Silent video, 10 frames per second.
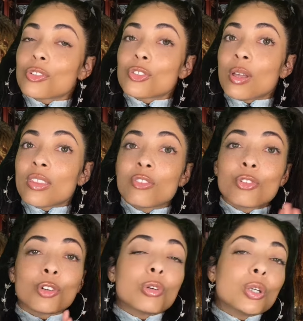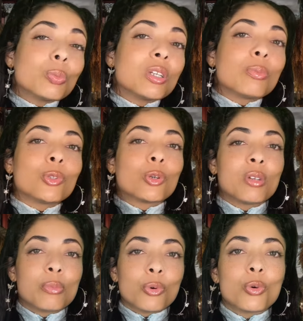So I think for Creole people or
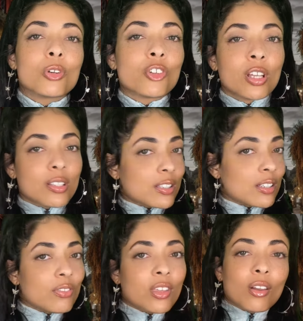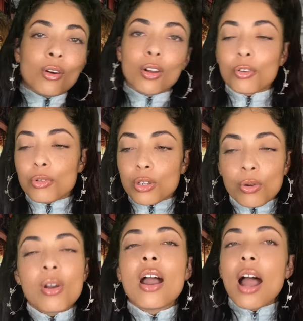people who are trying to see if they are Creole,